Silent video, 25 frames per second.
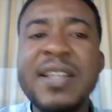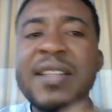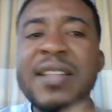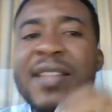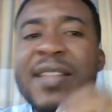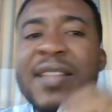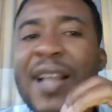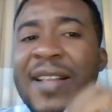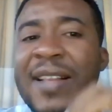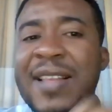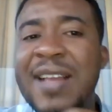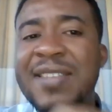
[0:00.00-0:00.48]

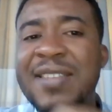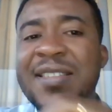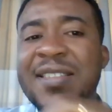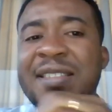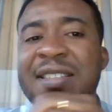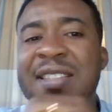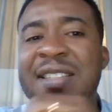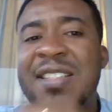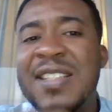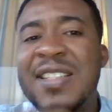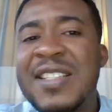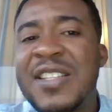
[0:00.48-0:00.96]
that doesn't
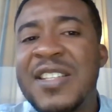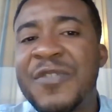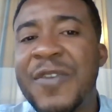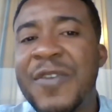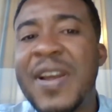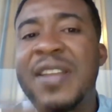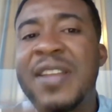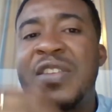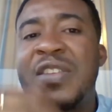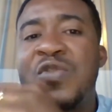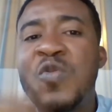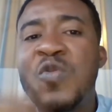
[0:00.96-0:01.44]
dignify
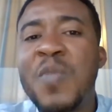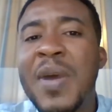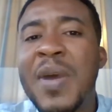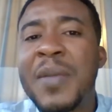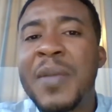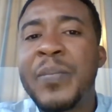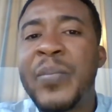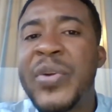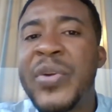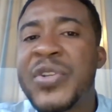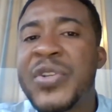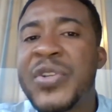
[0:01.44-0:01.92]
the human
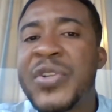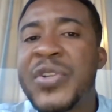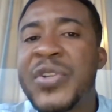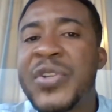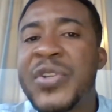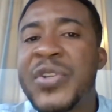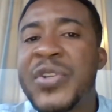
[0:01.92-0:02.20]
person